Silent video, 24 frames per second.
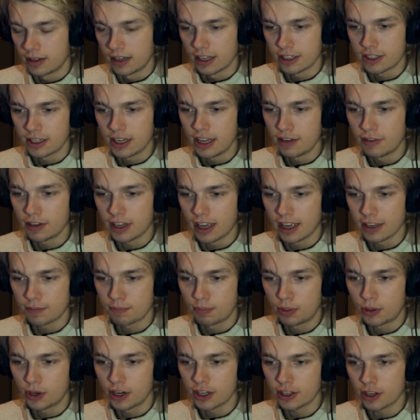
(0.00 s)
Let's leave it at
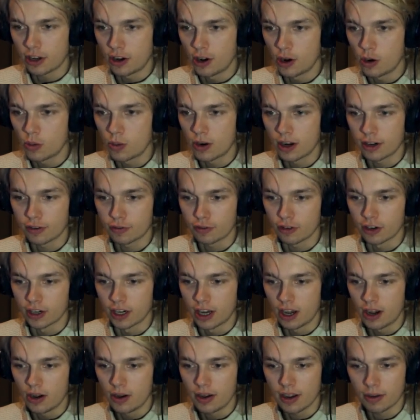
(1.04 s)
0.01 for
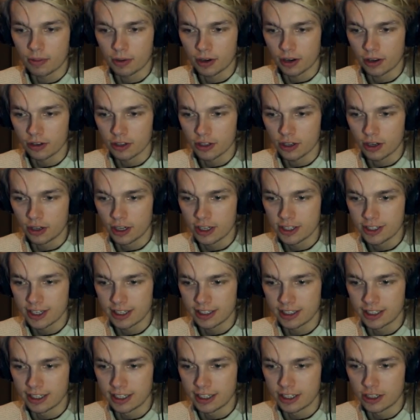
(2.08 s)
now, and we're also going to
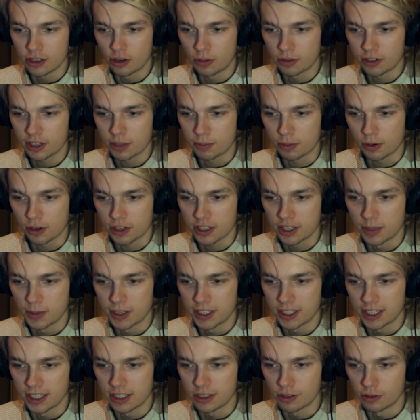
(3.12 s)
set the geometry
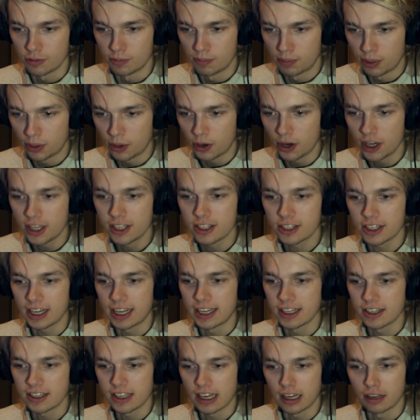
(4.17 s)
proximity to points
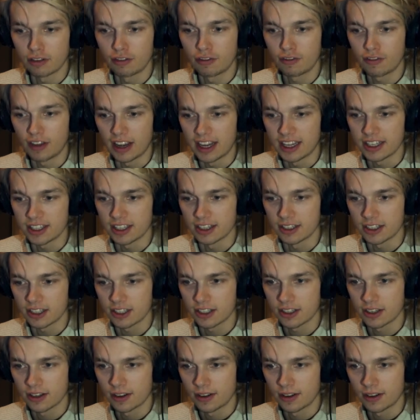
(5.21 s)
instead of faces.